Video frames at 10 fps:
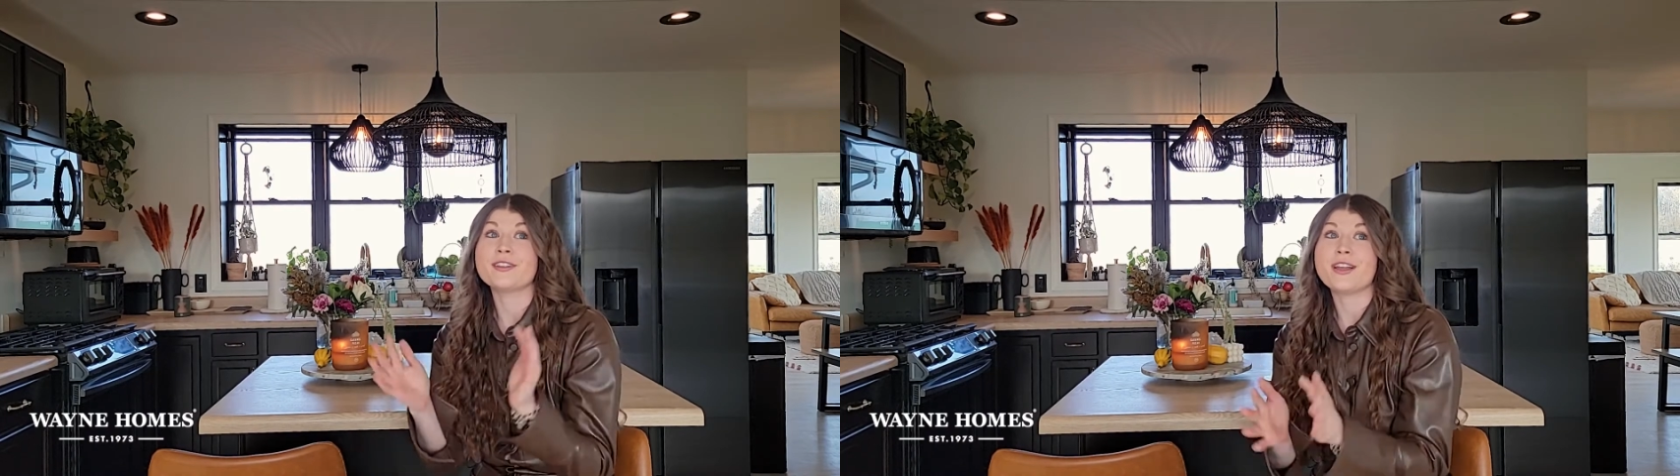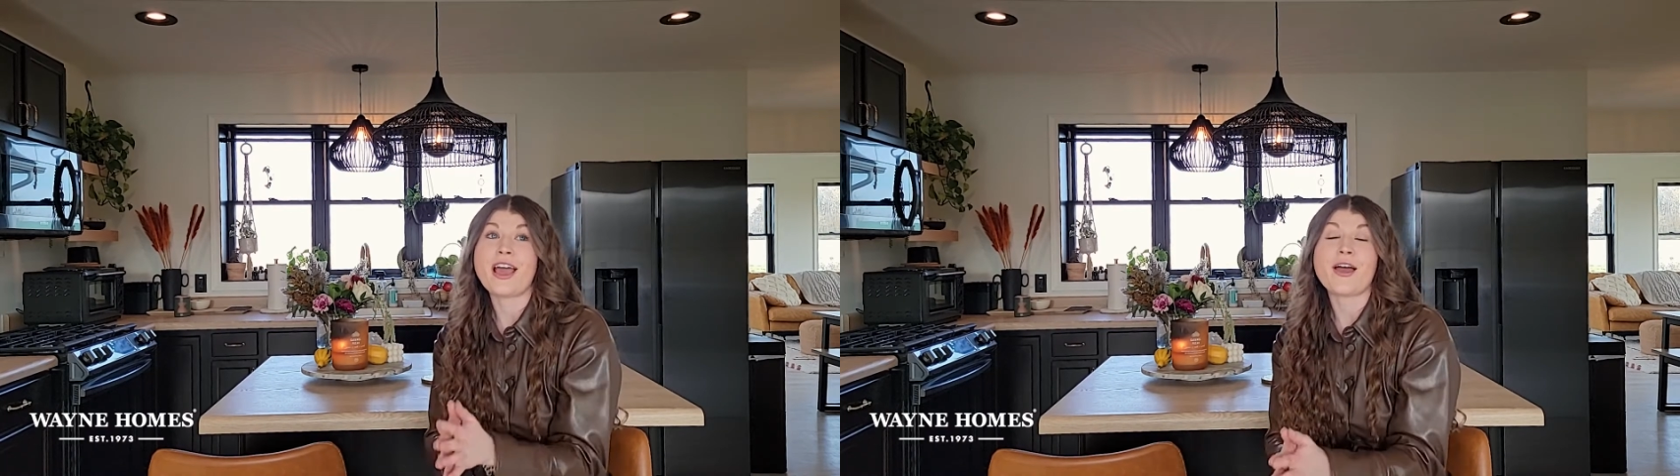
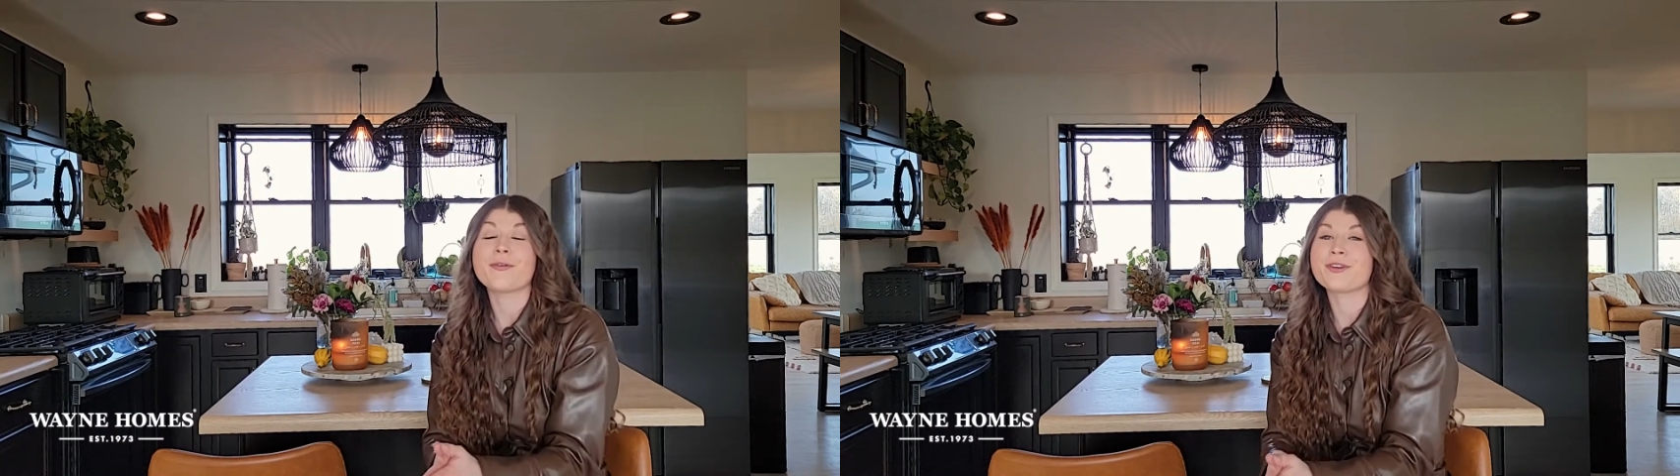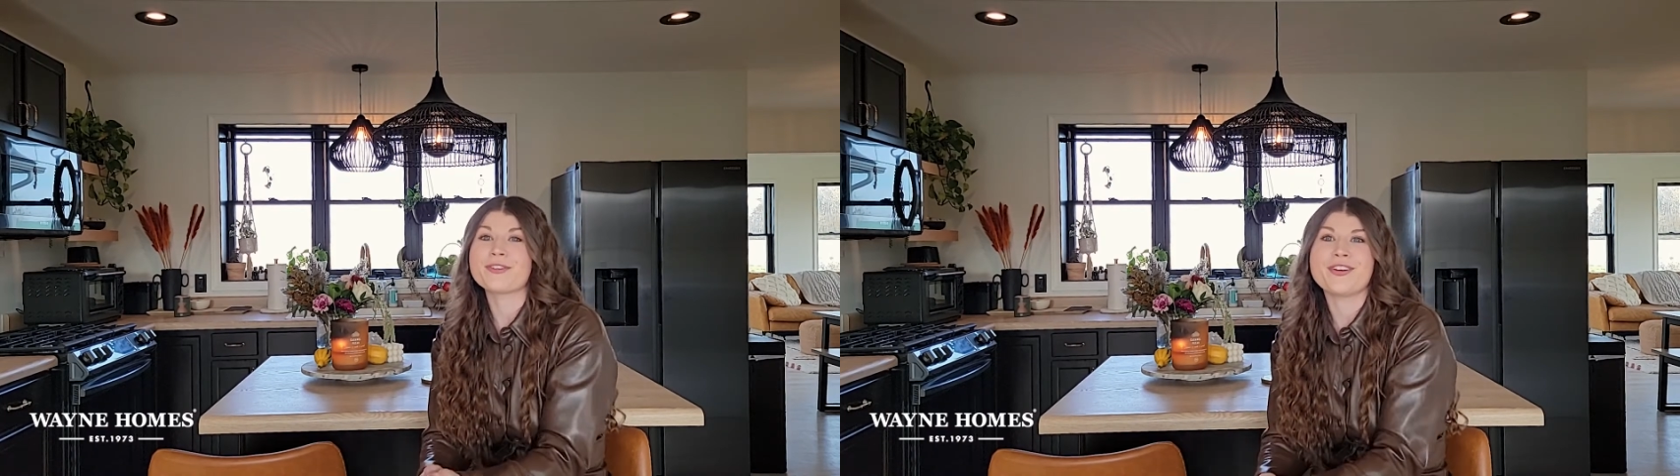
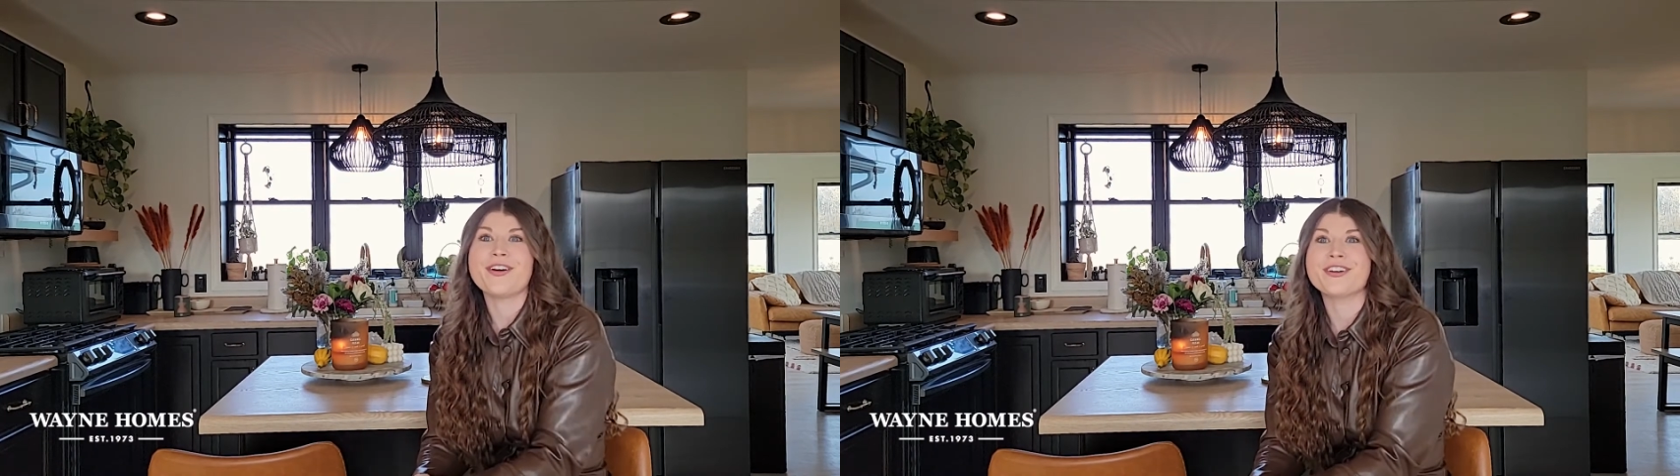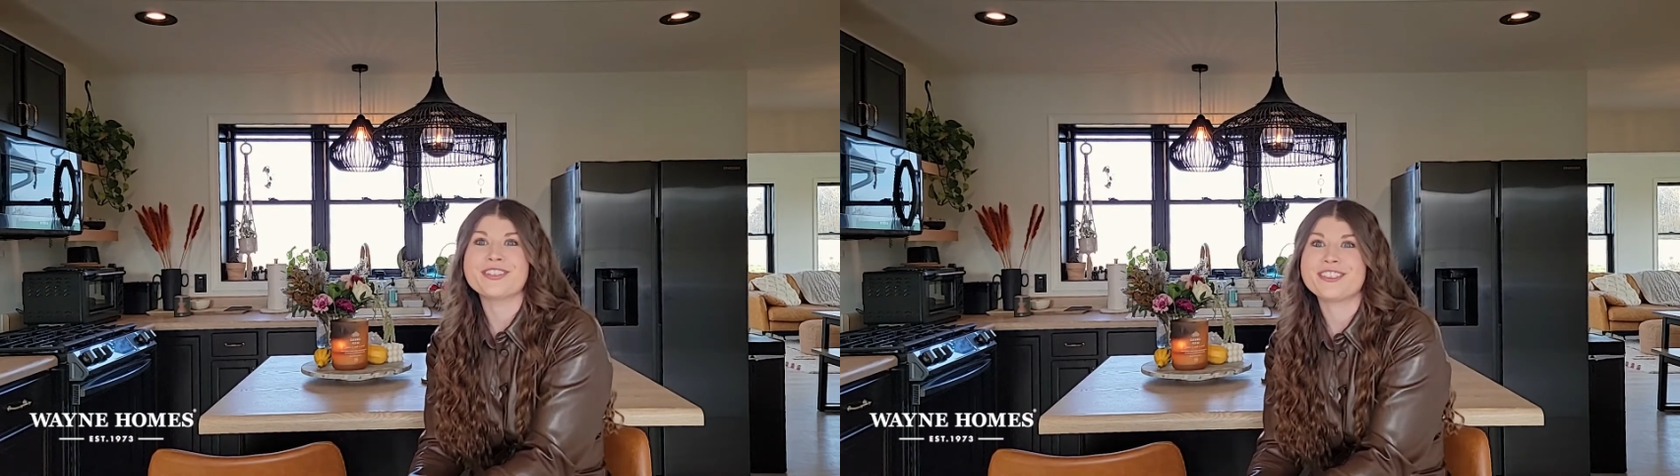
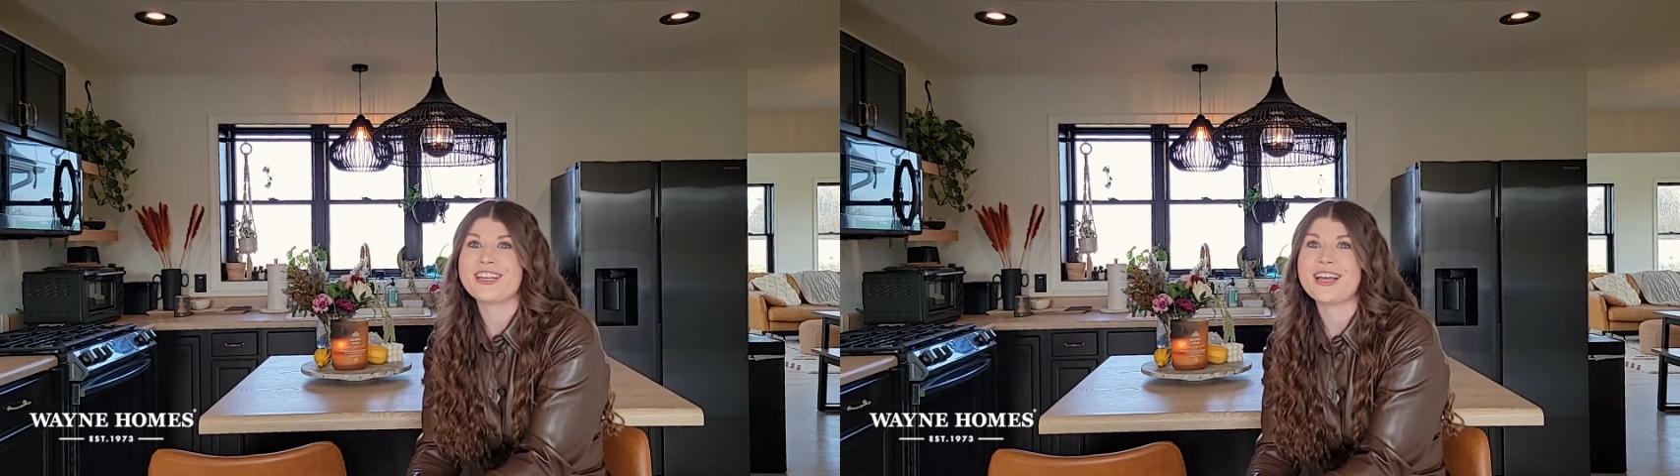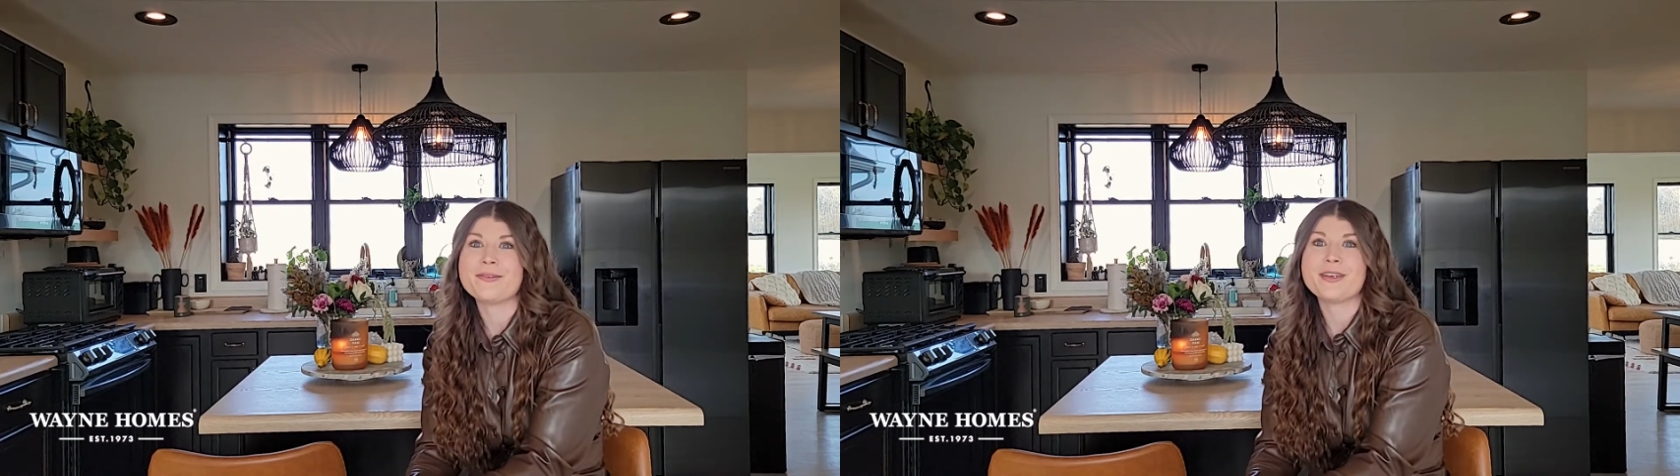hour-long design